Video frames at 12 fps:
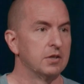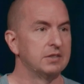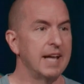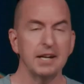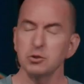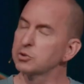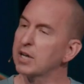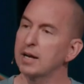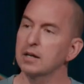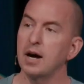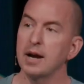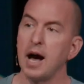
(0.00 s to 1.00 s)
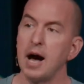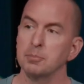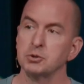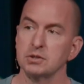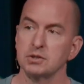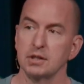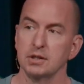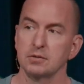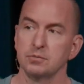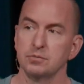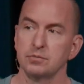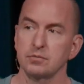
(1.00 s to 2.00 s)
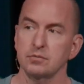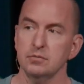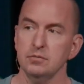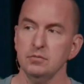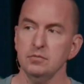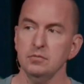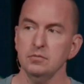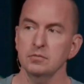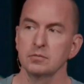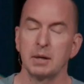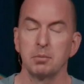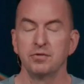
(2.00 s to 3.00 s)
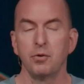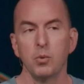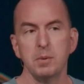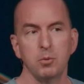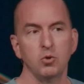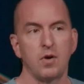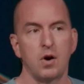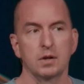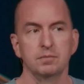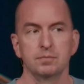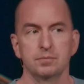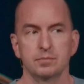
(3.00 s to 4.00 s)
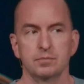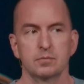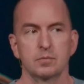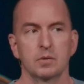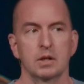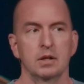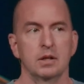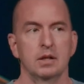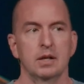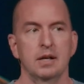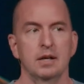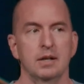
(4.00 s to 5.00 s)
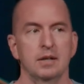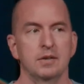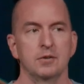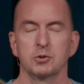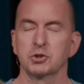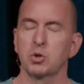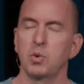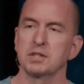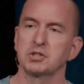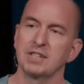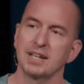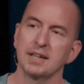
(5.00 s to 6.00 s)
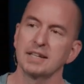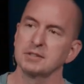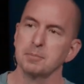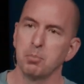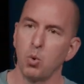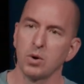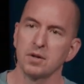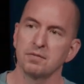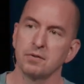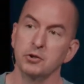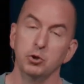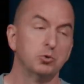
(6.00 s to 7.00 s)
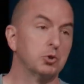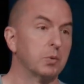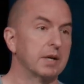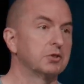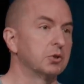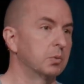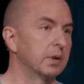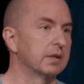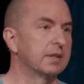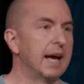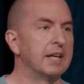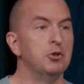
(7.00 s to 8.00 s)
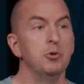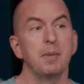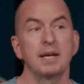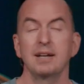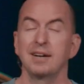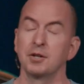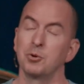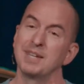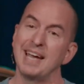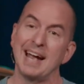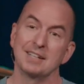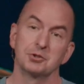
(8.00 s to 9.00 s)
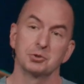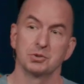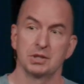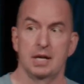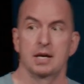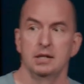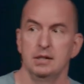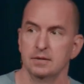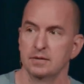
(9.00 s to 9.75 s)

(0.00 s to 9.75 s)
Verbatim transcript: Daniel's got a lot of options here. Now, before we move on, there's a question I think is important for you to wrestle with, and you may not know the answer today.